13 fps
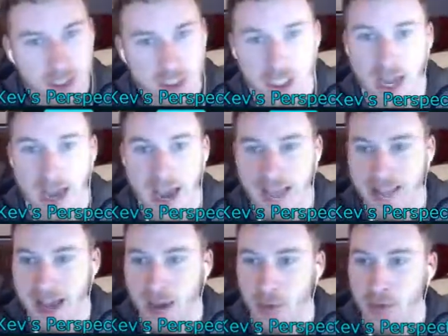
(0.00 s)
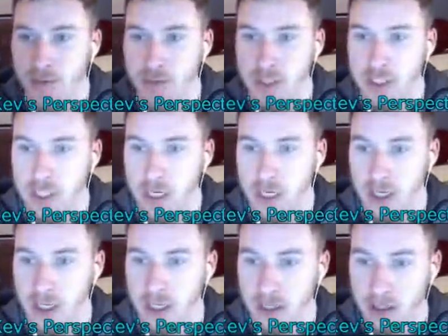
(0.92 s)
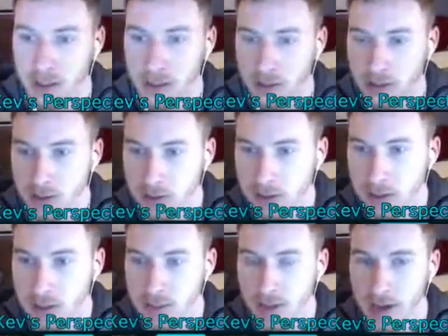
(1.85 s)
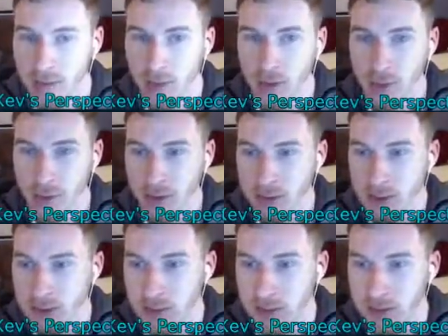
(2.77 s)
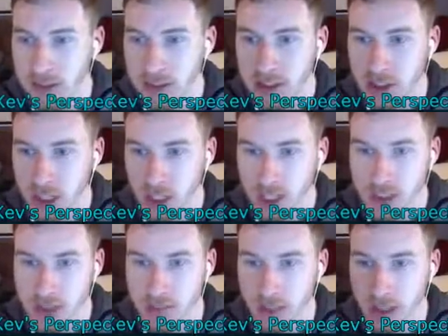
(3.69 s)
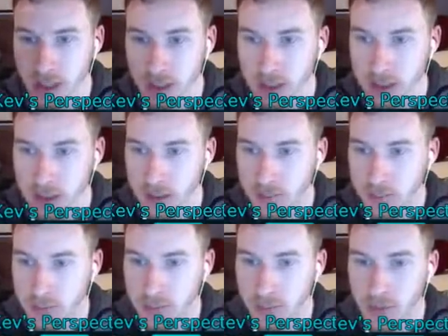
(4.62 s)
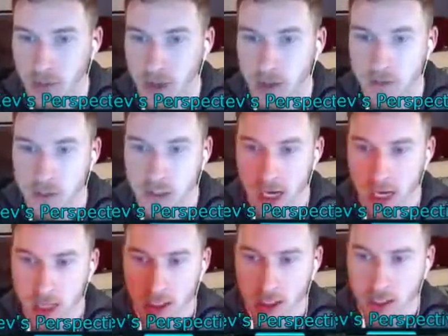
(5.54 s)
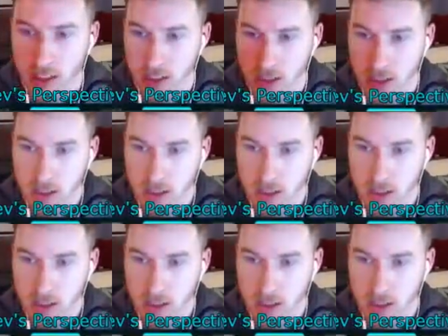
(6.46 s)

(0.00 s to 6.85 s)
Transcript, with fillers: should have had that one for sure. This map, the only problem with this map is these trenches, man. And, and people love shotgunning.